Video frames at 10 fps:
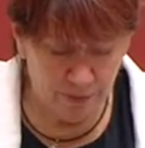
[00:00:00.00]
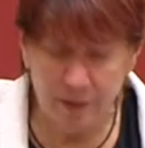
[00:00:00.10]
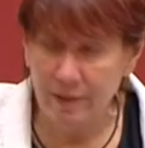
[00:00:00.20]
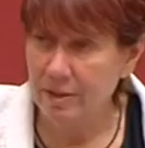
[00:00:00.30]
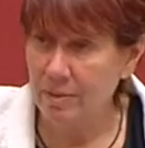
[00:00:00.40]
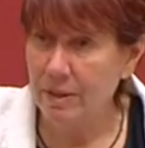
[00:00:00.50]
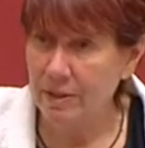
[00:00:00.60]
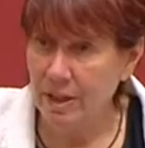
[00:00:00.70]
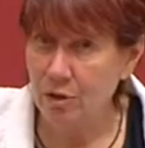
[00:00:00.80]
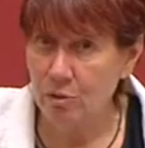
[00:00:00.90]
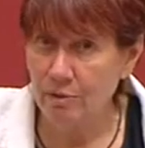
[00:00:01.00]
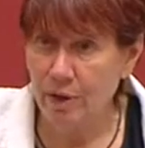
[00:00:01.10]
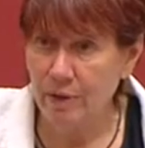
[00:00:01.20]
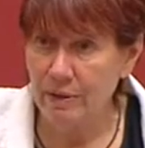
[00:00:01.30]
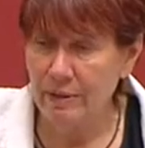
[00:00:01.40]
system, a central
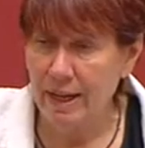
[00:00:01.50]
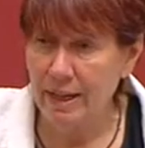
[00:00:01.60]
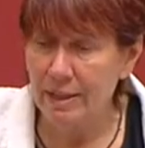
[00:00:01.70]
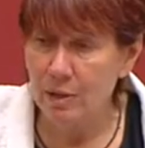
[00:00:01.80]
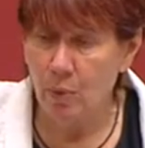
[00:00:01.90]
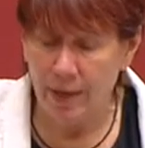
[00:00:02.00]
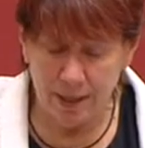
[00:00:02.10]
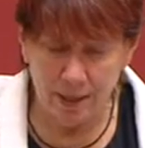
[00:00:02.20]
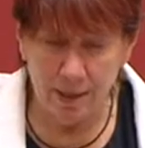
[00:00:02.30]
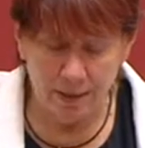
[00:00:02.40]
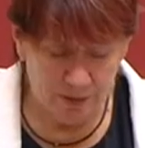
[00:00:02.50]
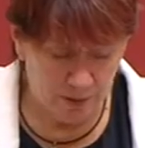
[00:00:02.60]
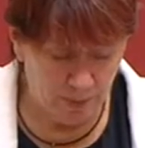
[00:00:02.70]
focus. That is where it needs to